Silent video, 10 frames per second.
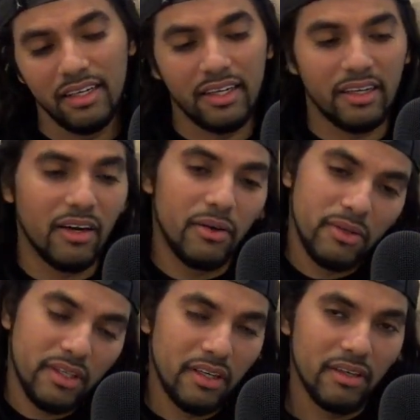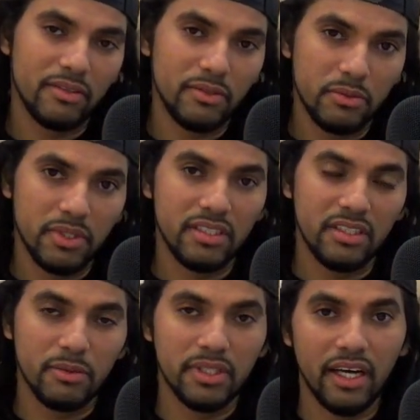And how the hell do we
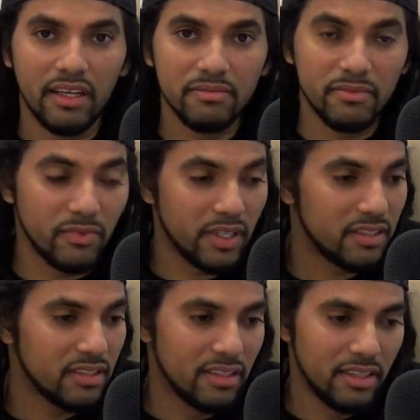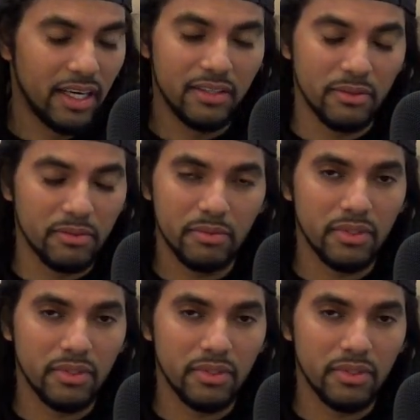deal with that, right? I don't.